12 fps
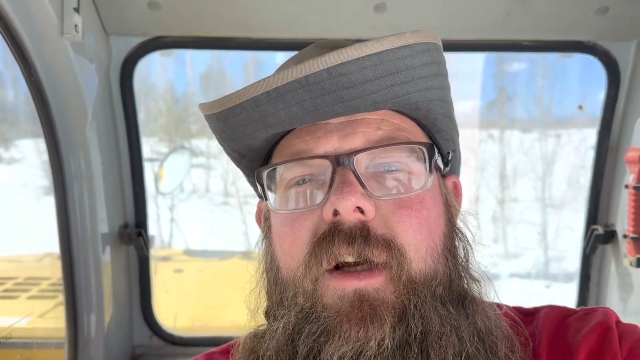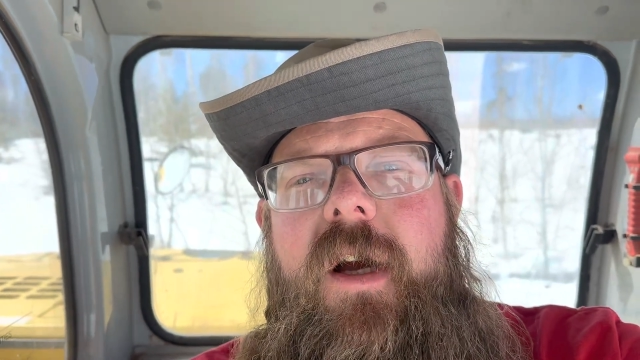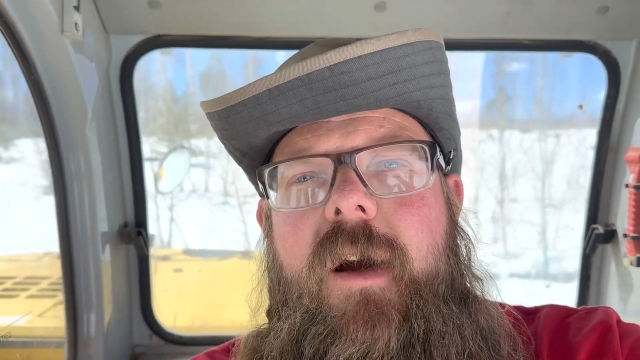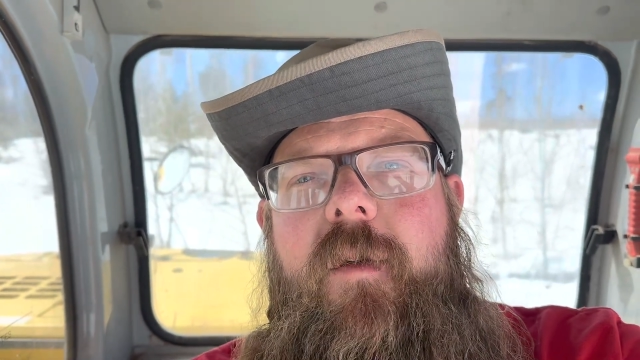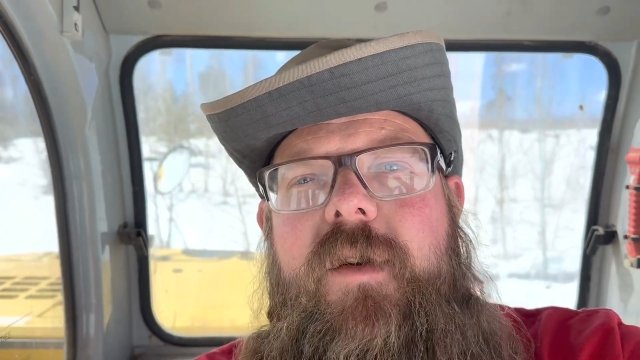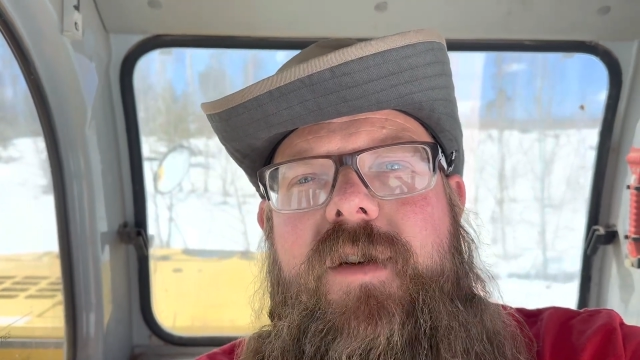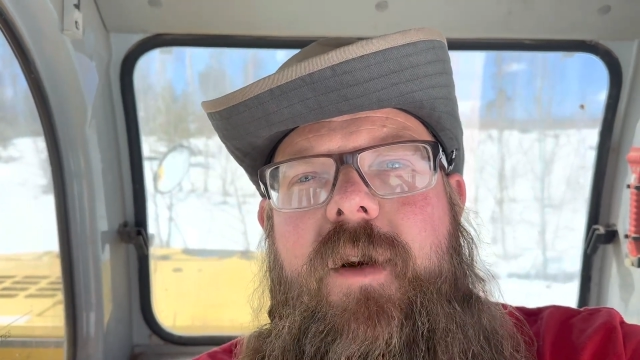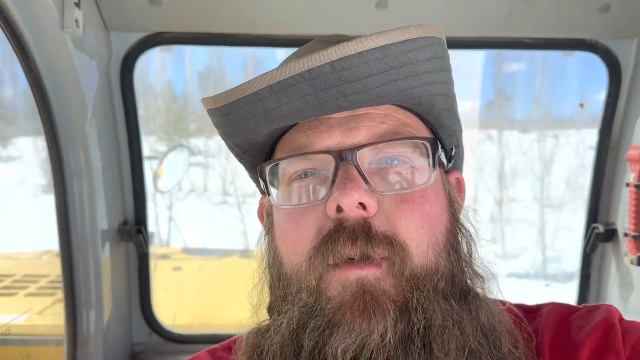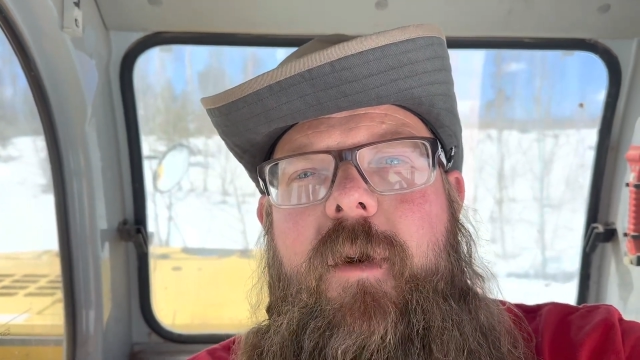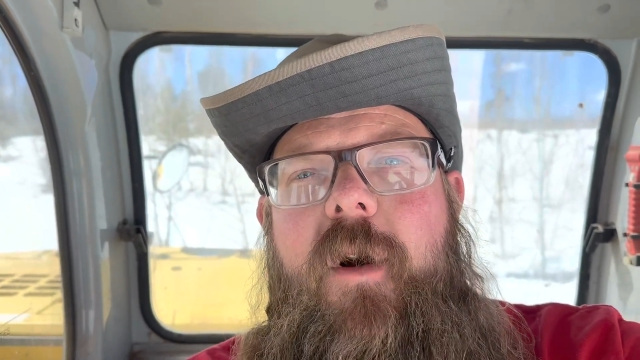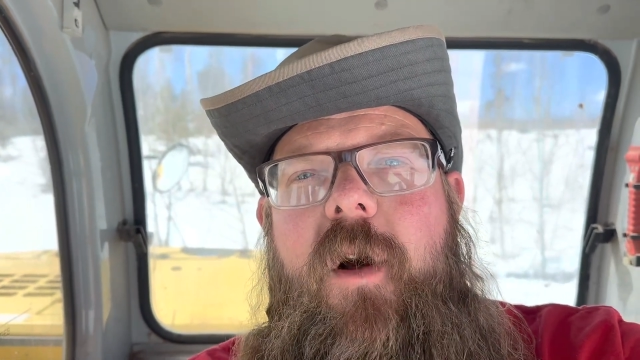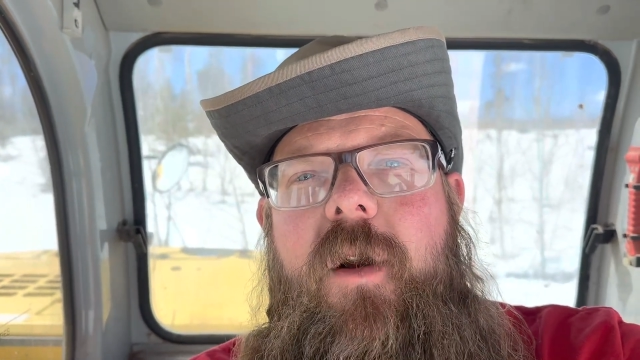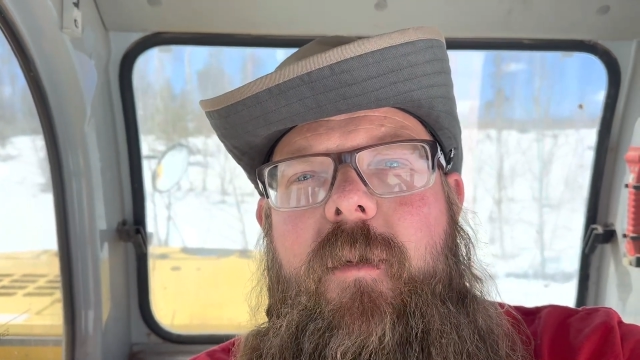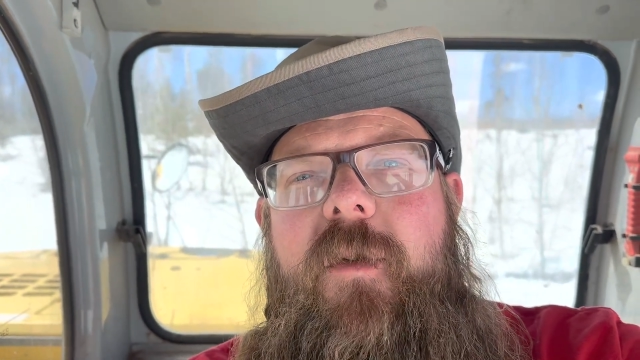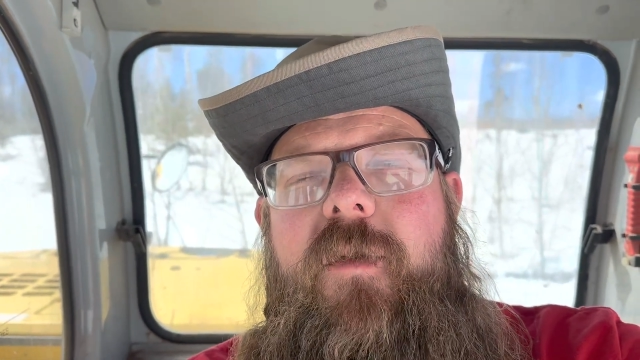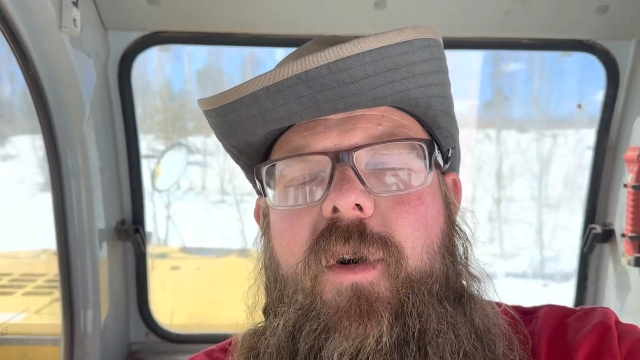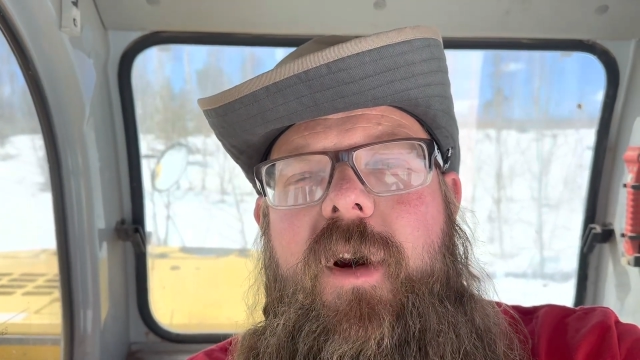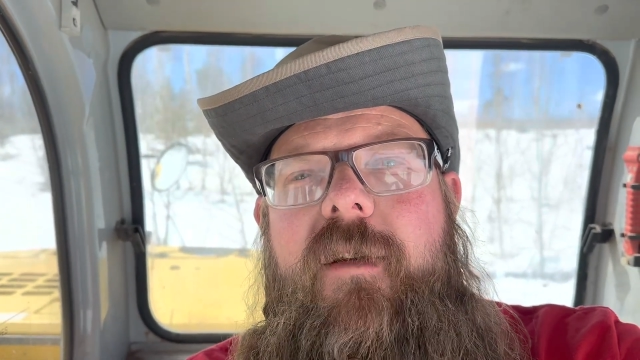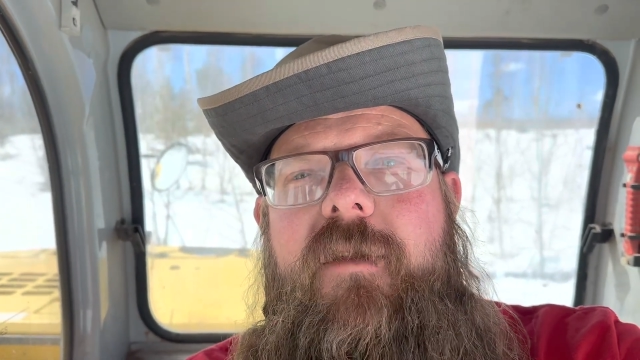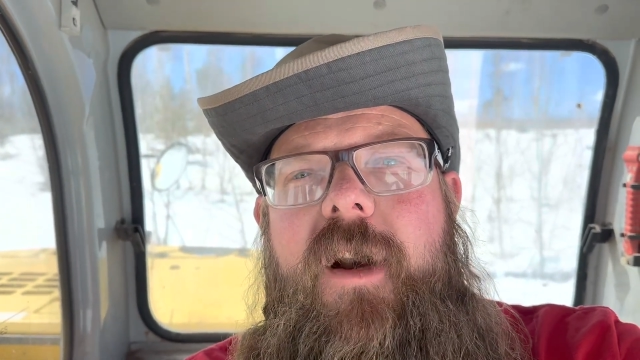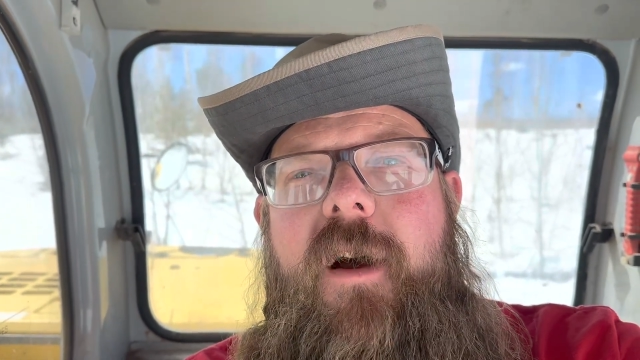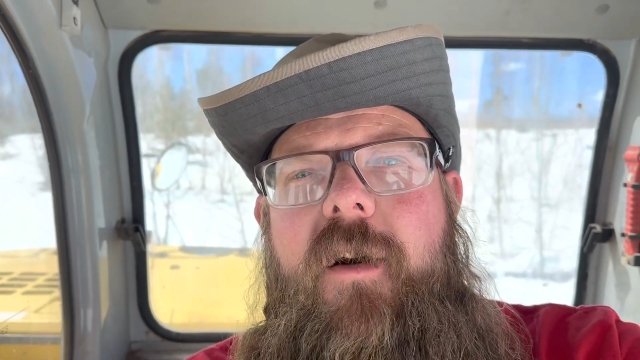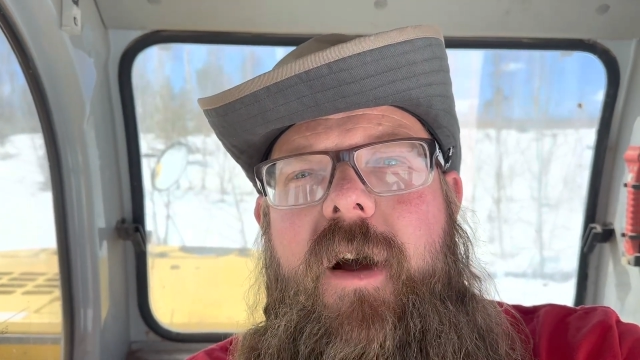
uh, we should be rolling before you even know